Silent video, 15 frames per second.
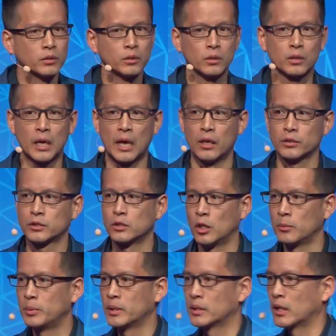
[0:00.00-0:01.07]
locales
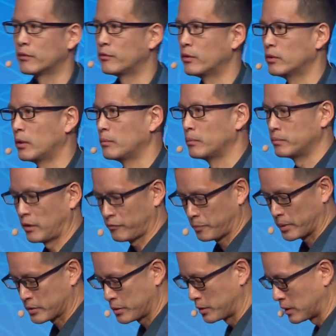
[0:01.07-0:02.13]
globally, and I've, um, I've
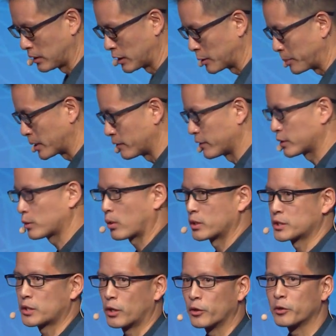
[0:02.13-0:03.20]
pursued a little bit of a
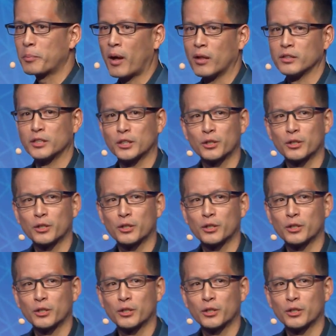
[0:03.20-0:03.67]
scorched earth policy,